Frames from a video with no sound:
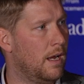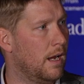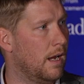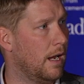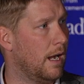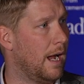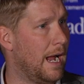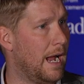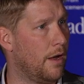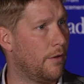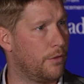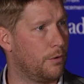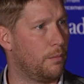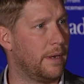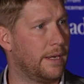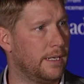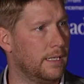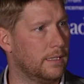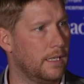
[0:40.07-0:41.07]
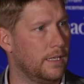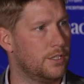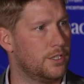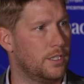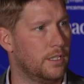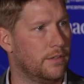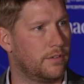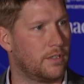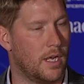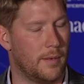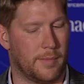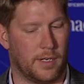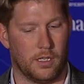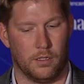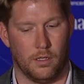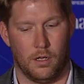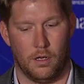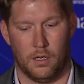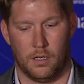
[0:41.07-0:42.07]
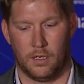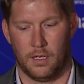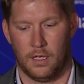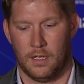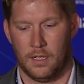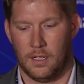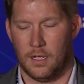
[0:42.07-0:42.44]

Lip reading: how the regulation is coming along,